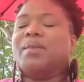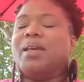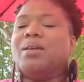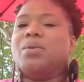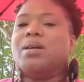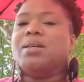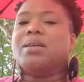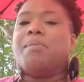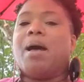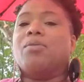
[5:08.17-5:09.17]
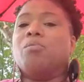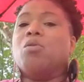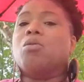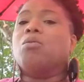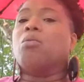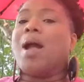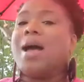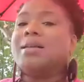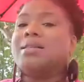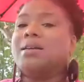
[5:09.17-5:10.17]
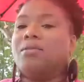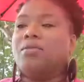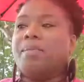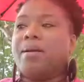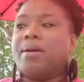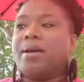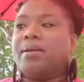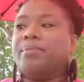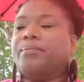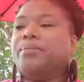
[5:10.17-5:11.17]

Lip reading: it was about the moral rot of America.